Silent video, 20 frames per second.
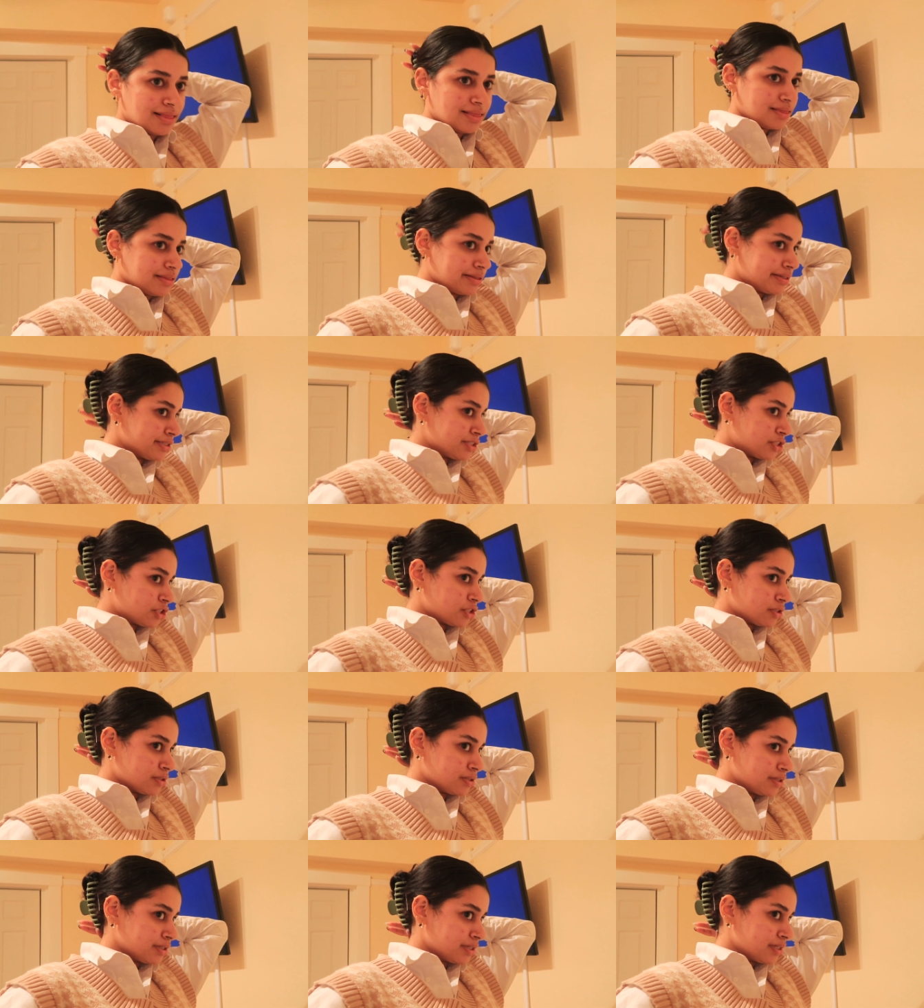
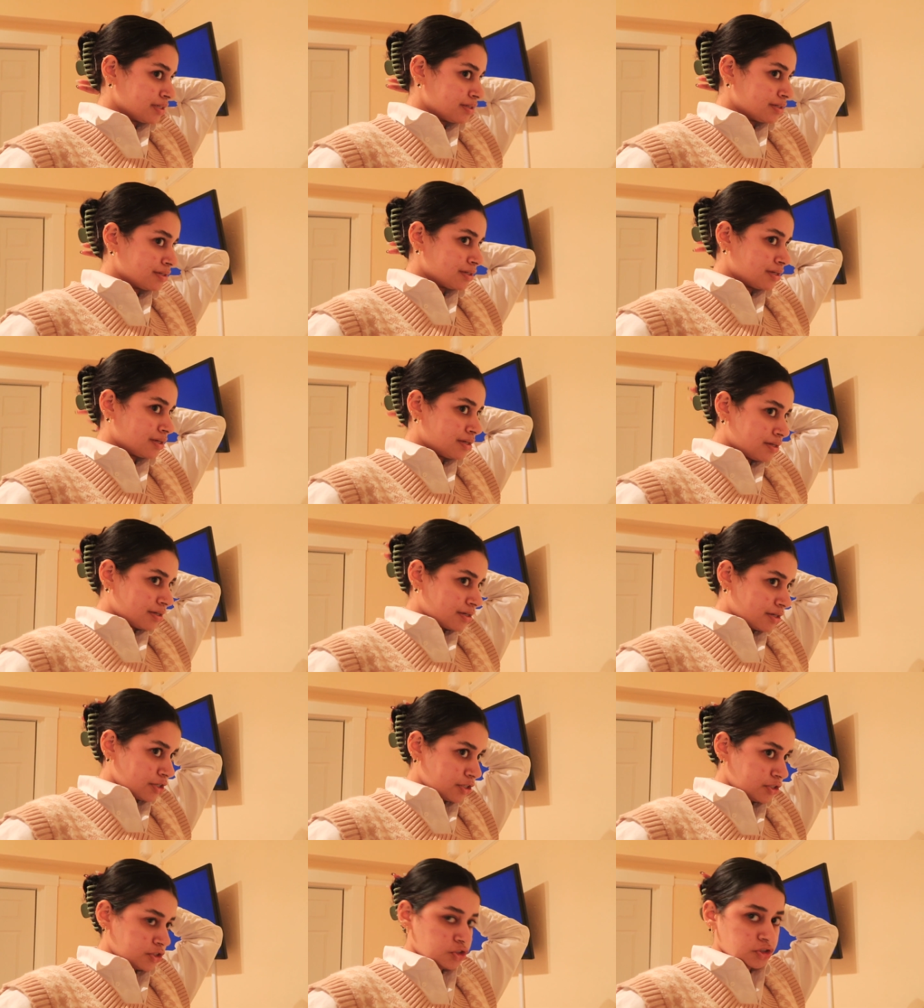literally
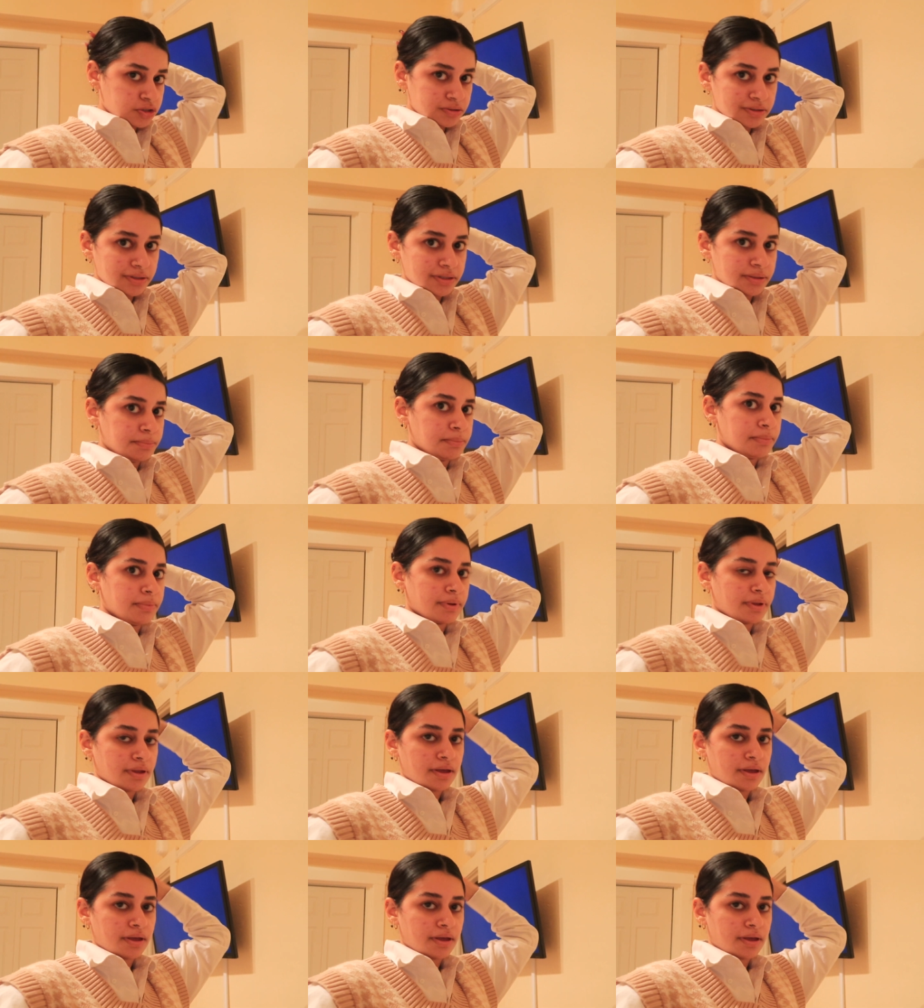a dream.